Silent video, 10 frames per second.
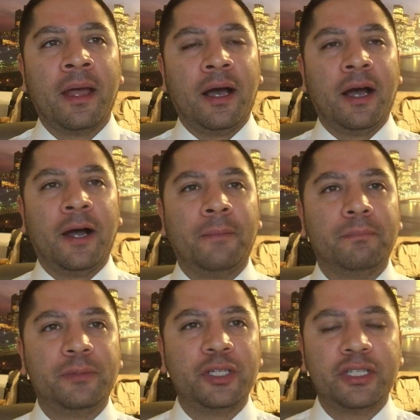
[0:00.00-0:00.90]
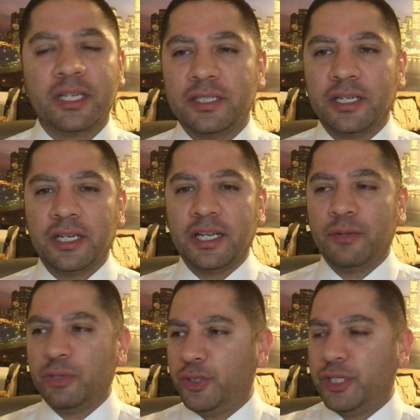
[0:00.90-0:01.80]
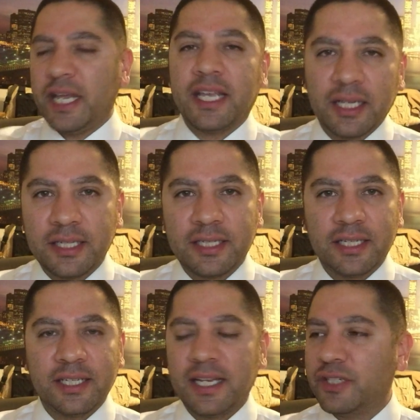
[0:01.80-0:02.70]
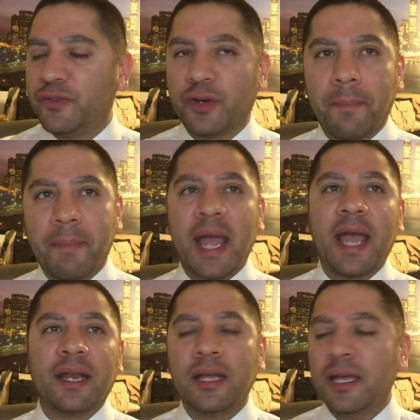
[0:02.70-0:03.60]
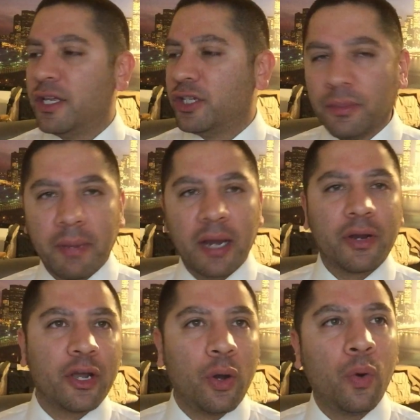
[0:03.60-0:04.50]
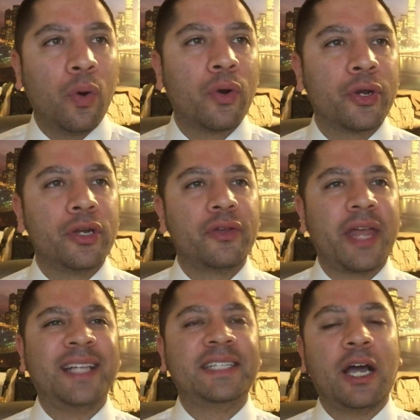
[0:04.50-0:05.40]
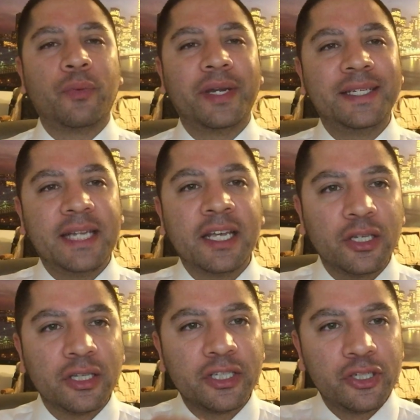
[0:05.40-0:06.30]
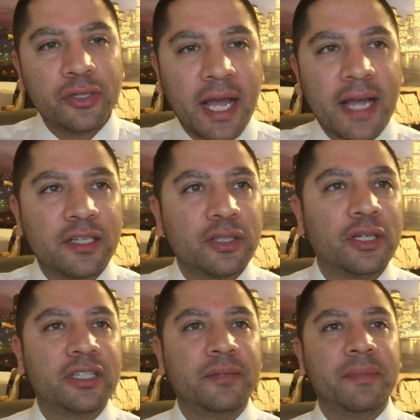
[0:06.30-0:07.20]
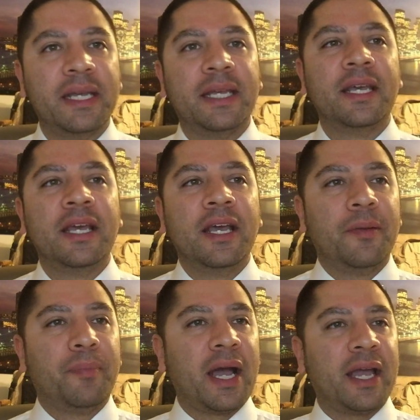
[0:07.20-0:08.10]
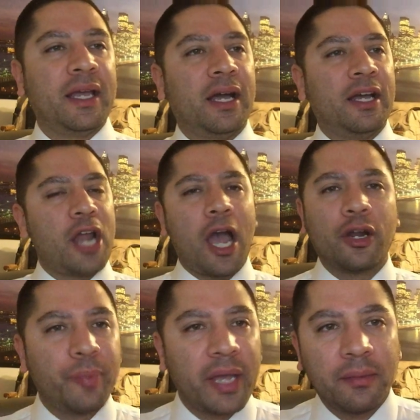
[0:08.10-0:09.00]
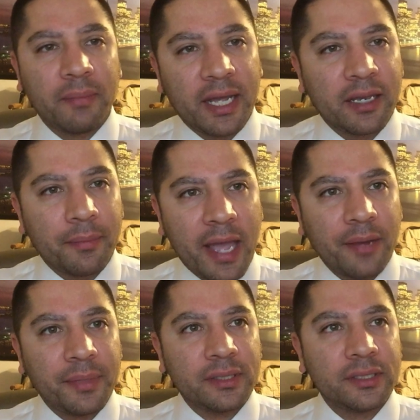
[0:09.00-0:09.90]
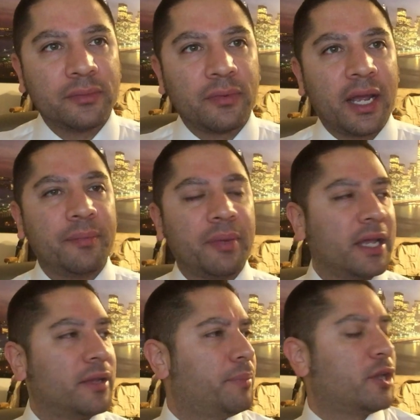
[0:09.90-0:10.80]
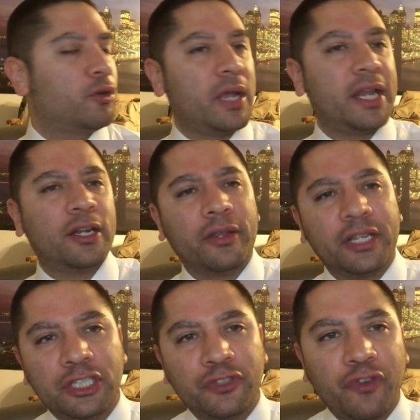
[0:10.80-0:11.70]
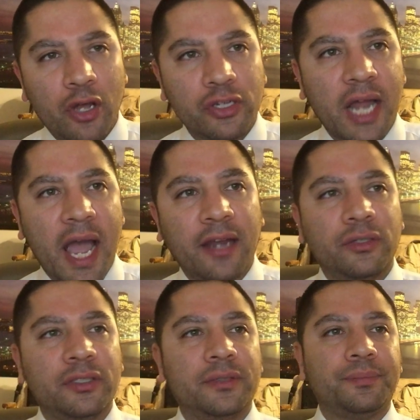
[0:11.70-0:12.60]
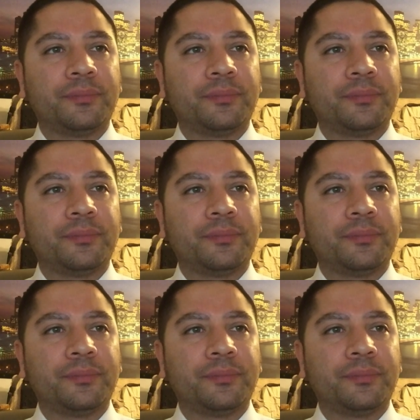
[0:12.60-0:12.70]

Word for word: Um, just as ridiculous as it is for a man to marry a whore, you know, that's how ridiculous you guys look to me by uh, not obeying my commandments, right? By, by creating all these false idols